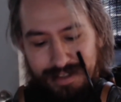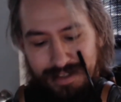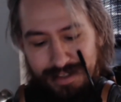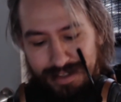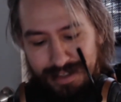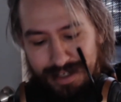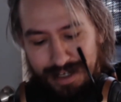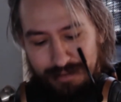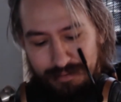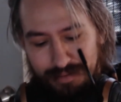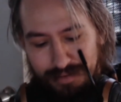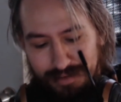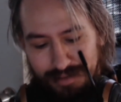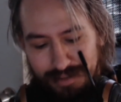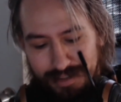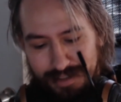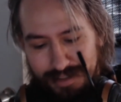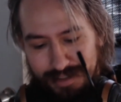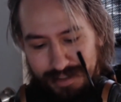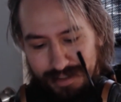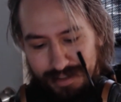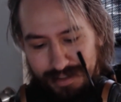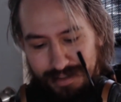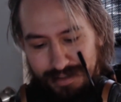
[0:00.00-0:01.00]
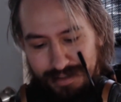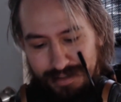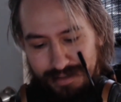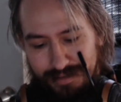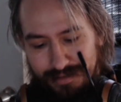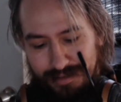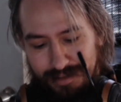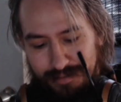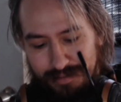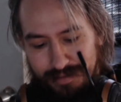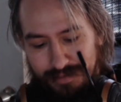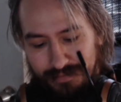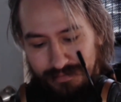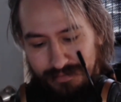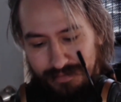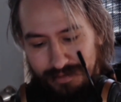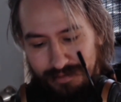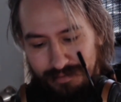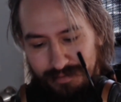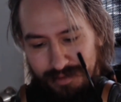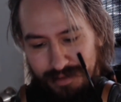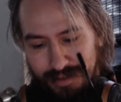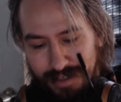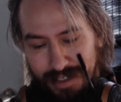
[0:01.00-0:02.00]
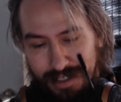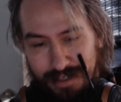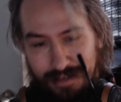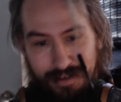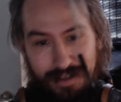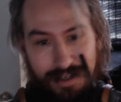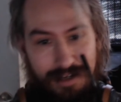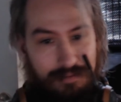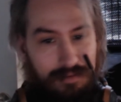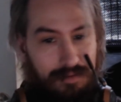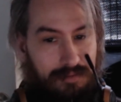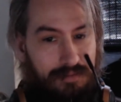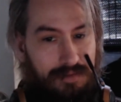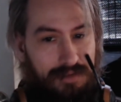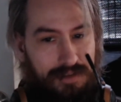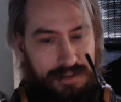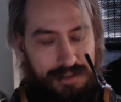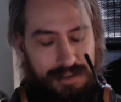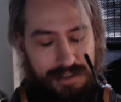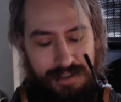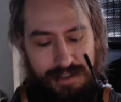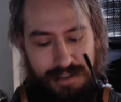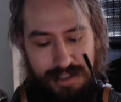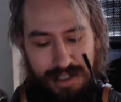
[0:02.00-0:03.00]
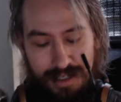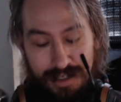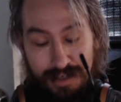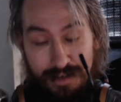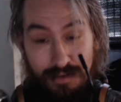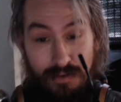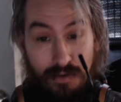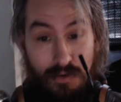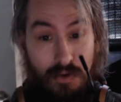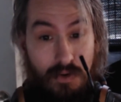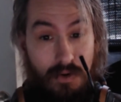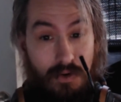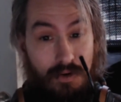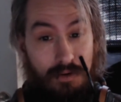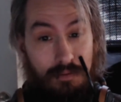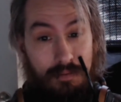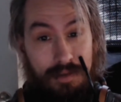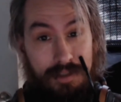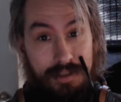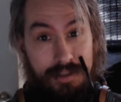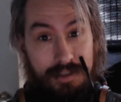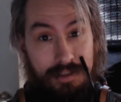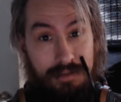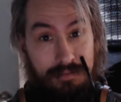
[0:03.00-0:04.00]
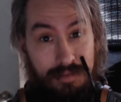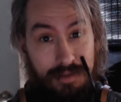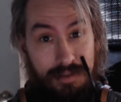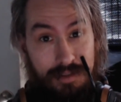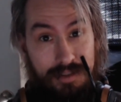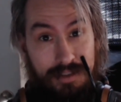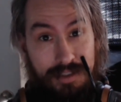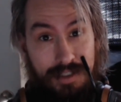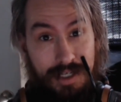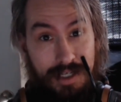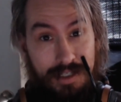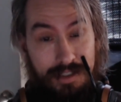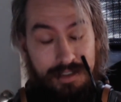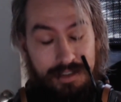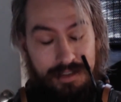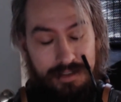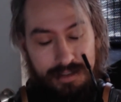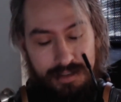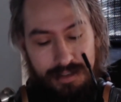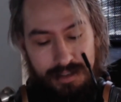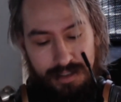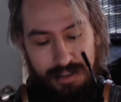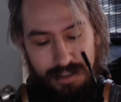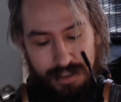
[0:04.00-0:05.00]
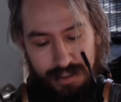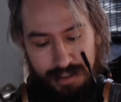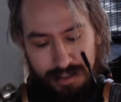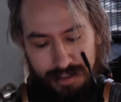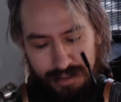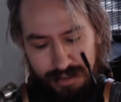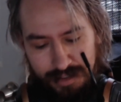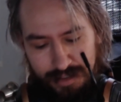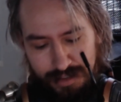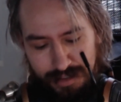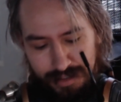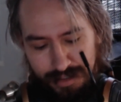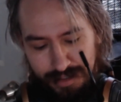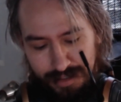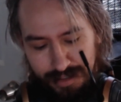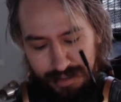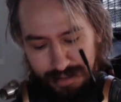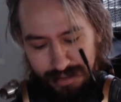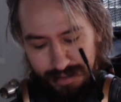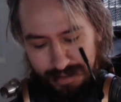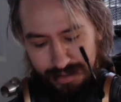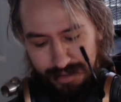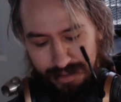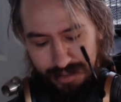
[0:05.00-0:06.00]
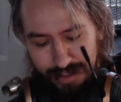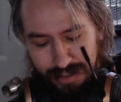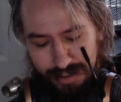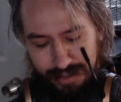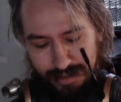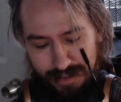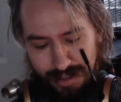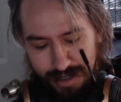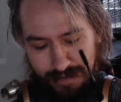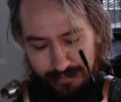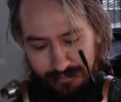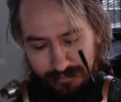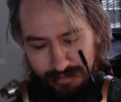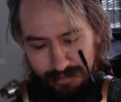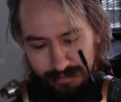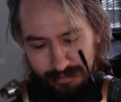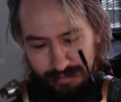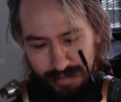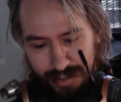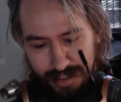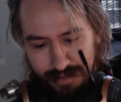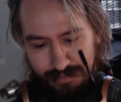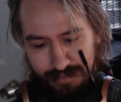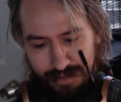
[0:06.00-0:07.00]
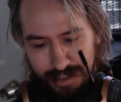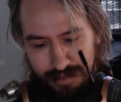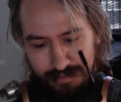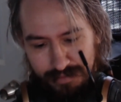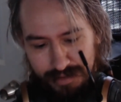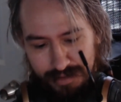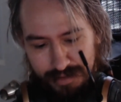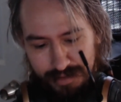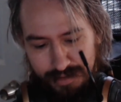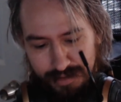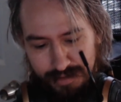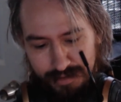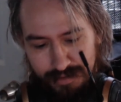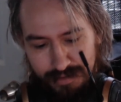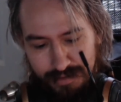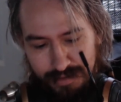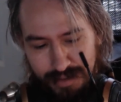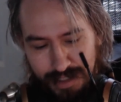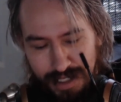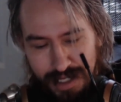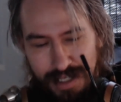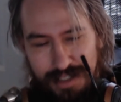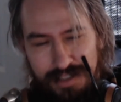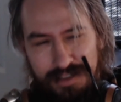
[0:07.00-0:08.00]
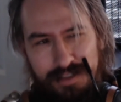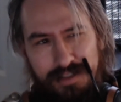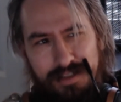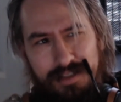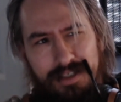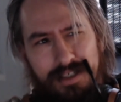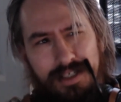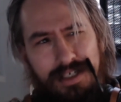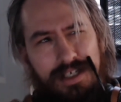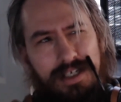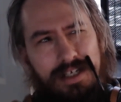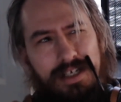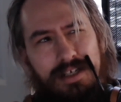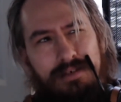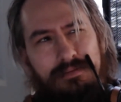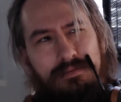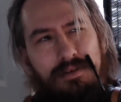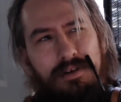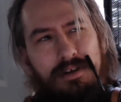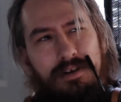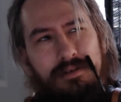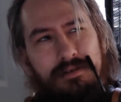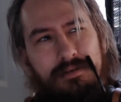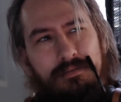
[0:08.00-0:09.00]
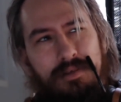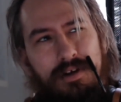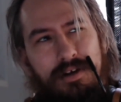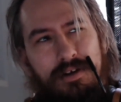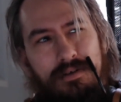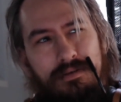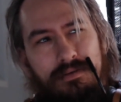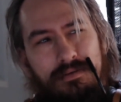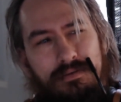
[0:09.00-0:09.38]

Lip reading: I'll put links in the description for below. I got a couple books here. I got a whole bunch of books actually that I got from when I was in school. I actually probably about